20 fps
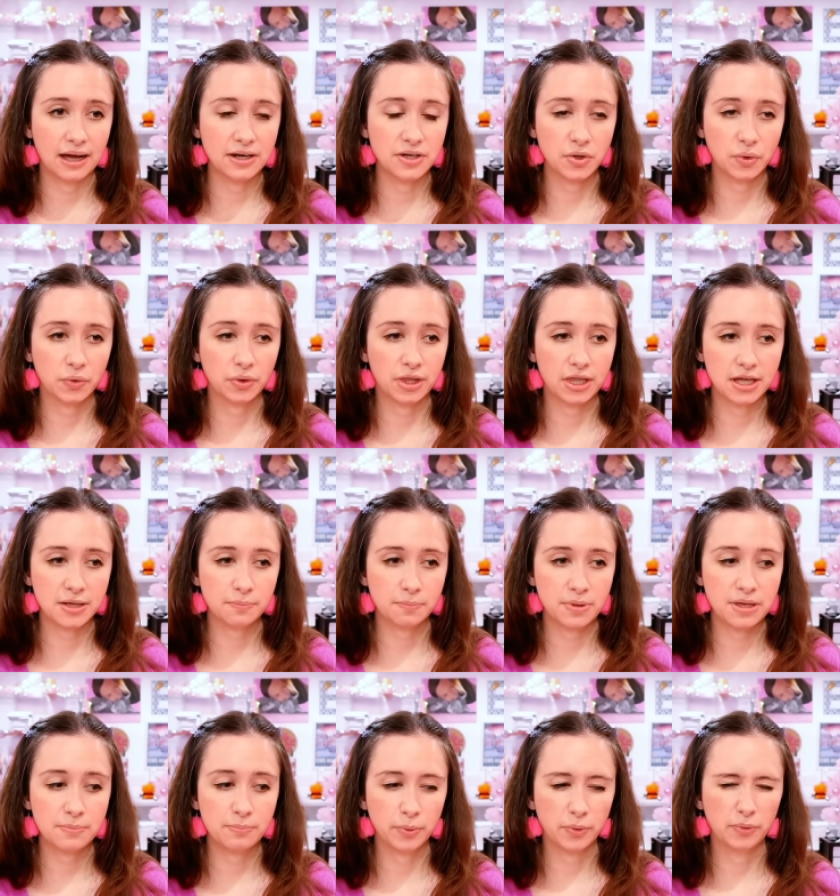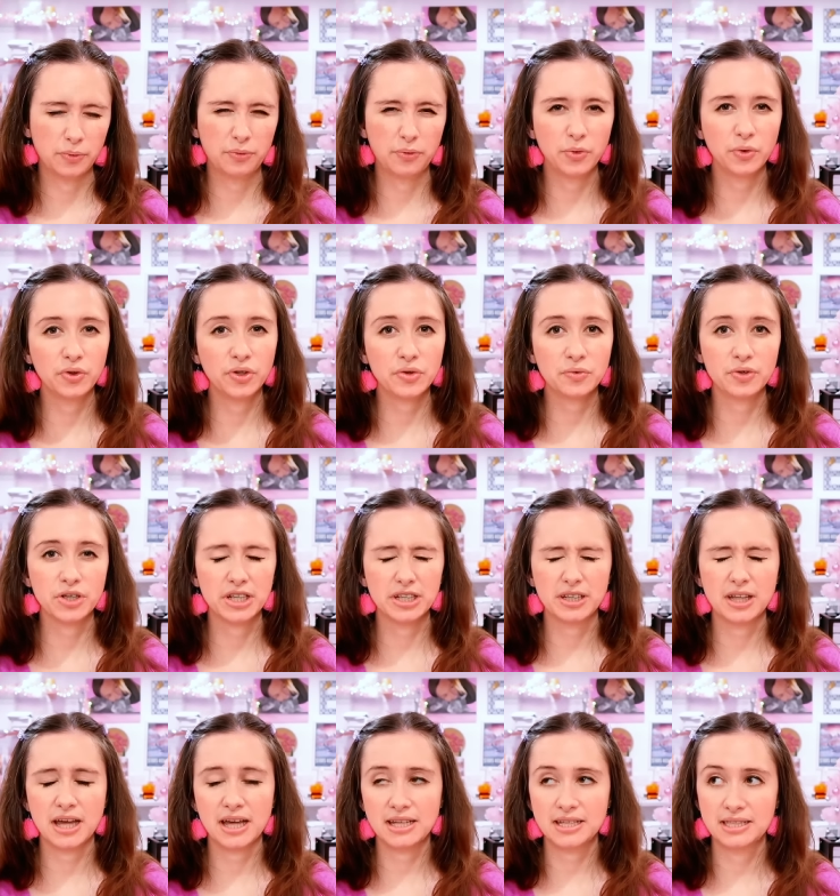I don't think people fully
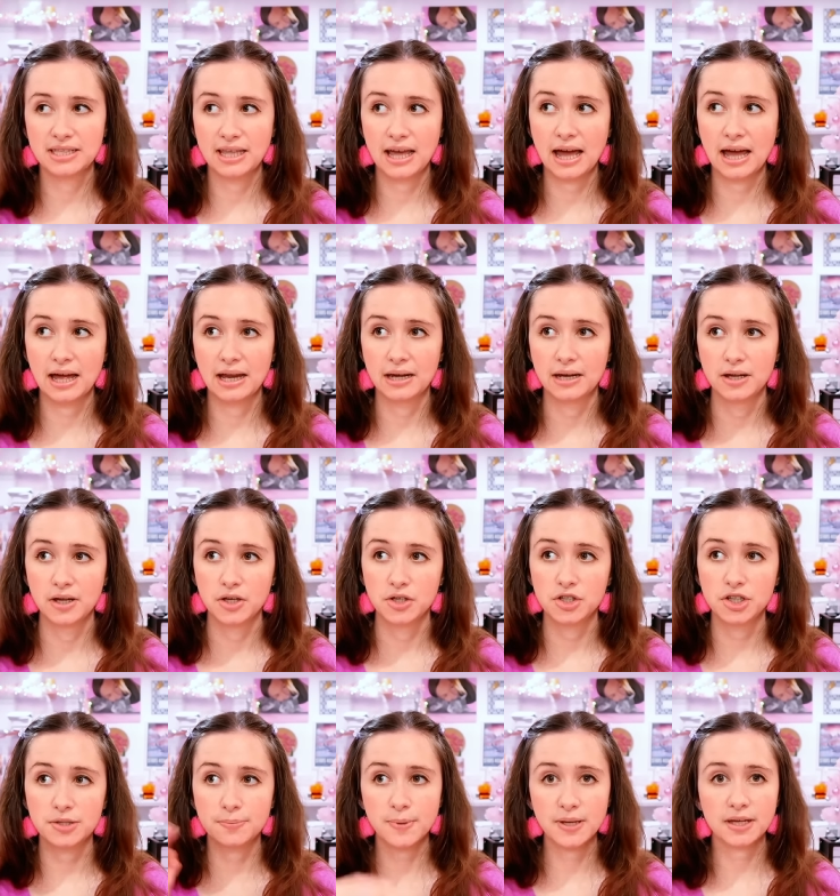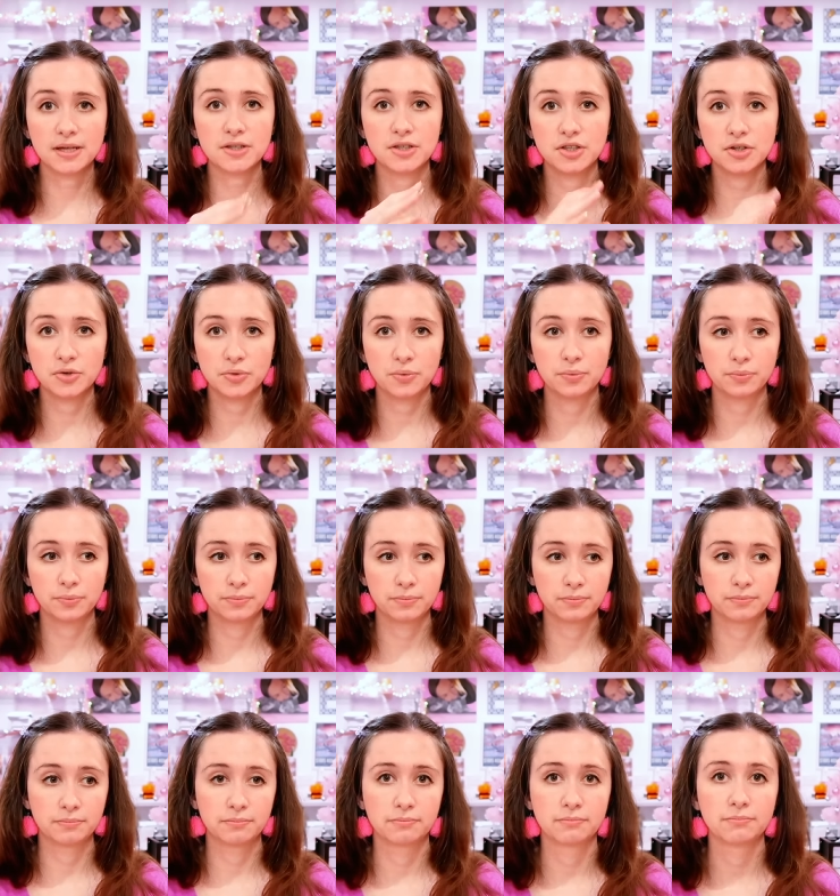realize that just because you're
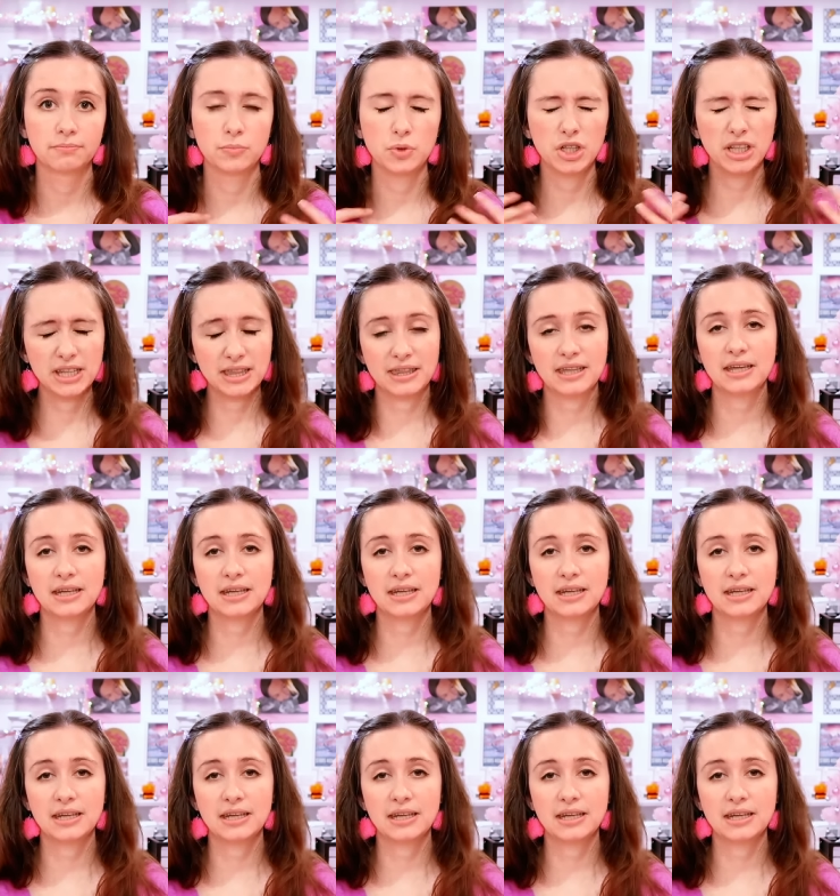really